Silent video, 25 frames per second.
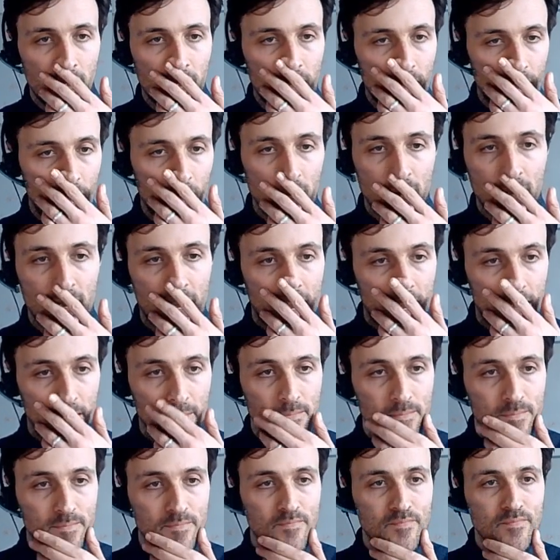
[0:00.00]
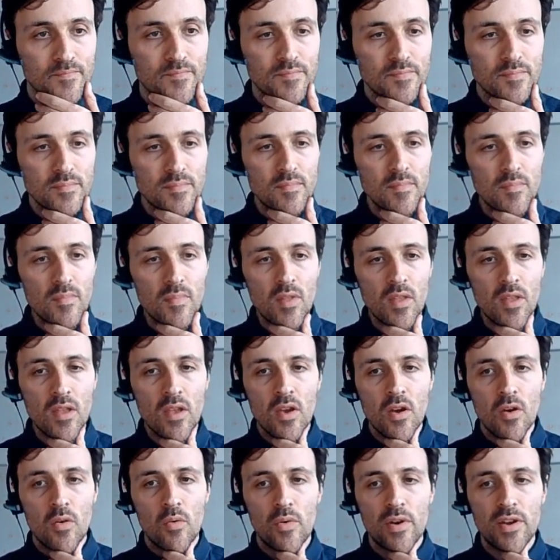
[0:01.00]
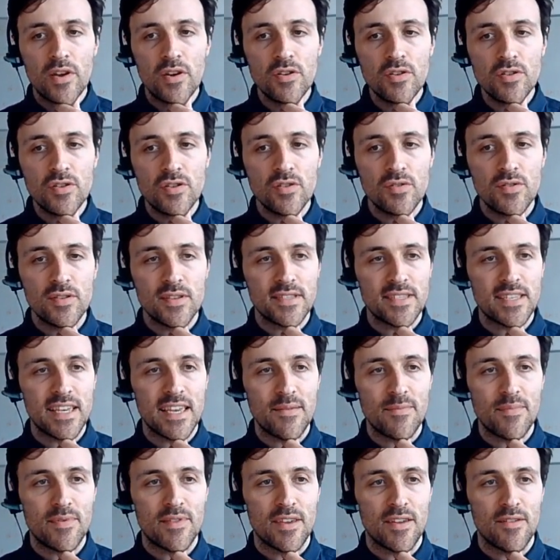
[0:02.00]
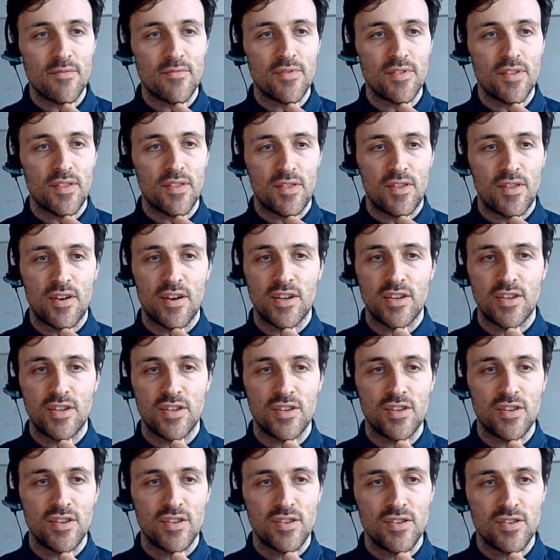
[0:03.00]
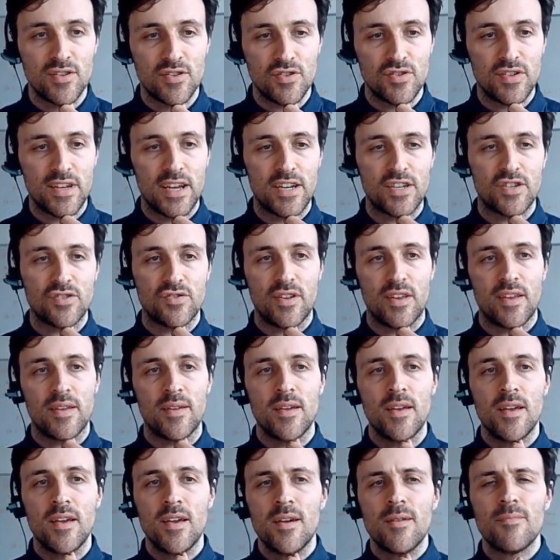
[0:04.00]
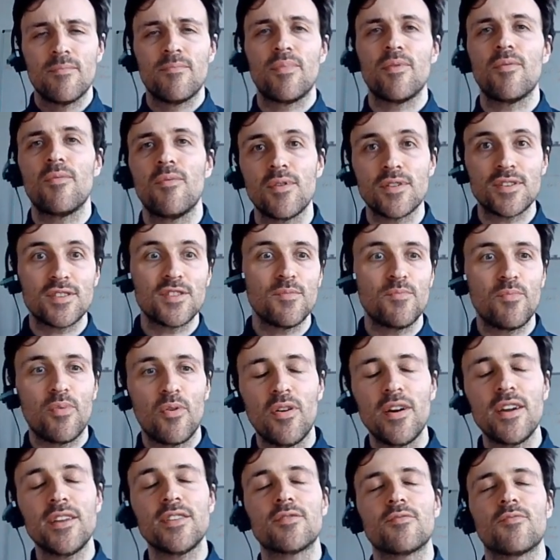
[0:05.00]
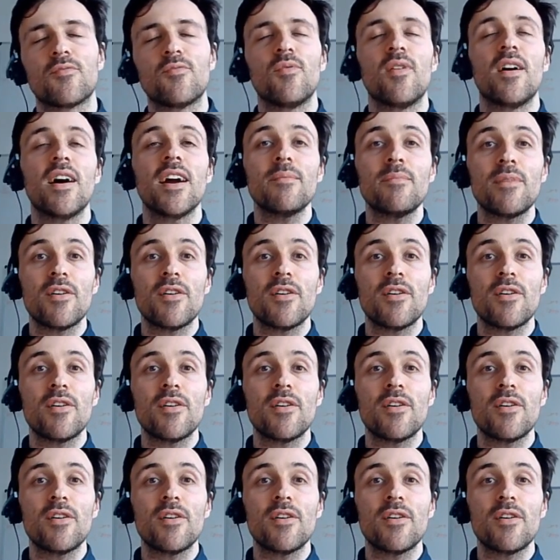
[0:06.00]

Okay. We could do the same thing for the third trajectory. But what's the point? Why am I